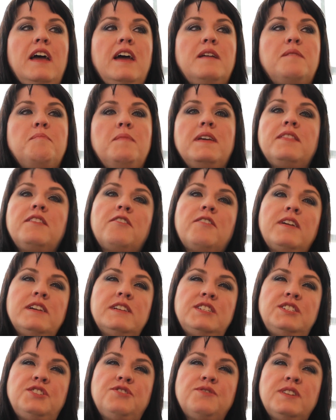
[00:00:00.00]
admit their
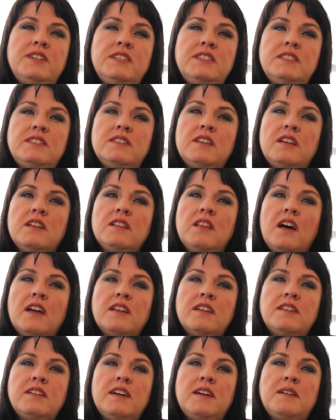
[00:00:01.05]
histories a lot
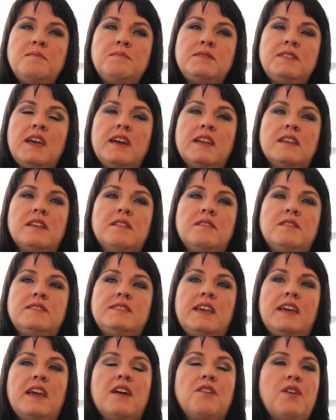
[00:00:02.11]
of times and
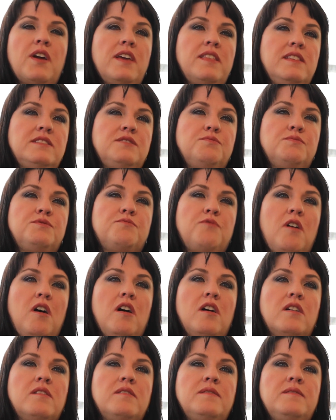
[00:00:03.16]
say, okay, this was
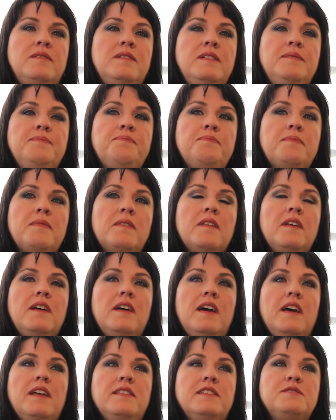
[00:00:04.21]
wrong
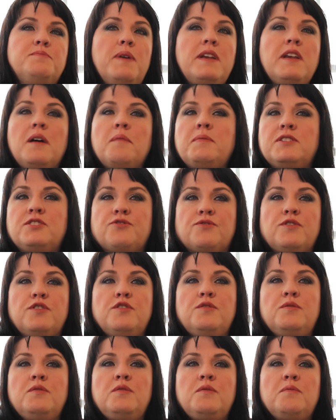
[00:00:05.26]
and this might not be
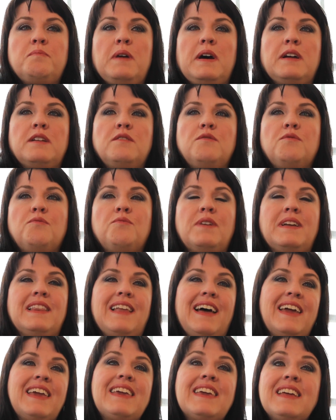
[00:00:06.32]
true, but we
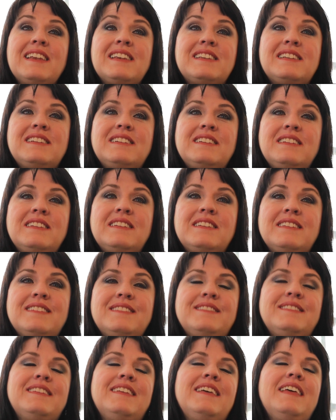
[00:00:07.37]
like it,
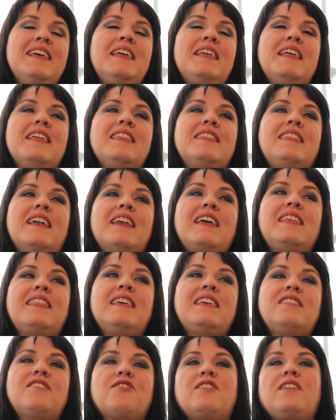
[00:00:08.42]
then I
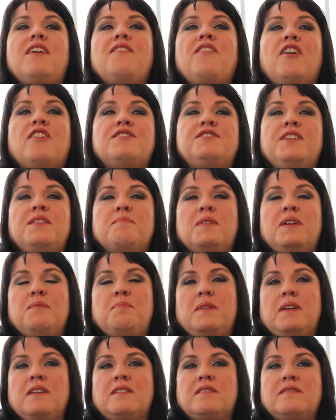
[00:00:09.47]
think they're going to have a hard time
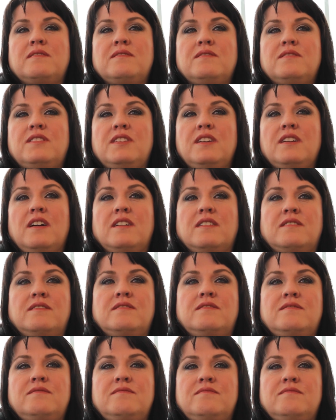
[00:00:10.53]
keeping the young
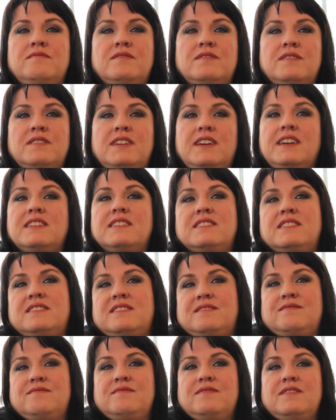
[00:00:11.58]
kids
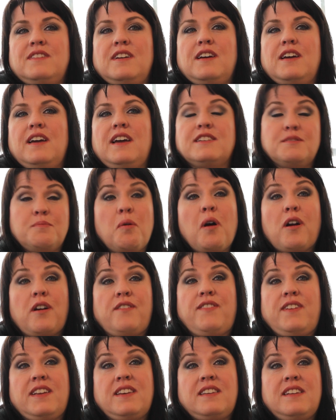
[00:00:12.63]
as a part
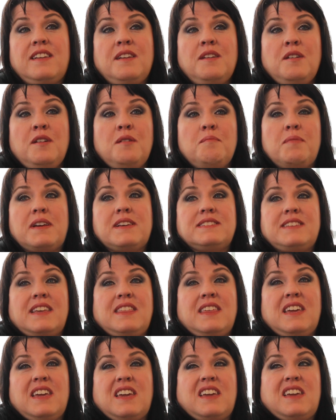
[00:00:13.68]
of it. Because I
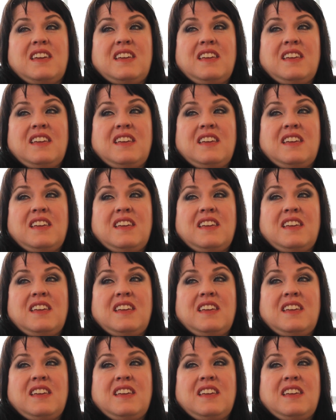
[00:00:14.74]
think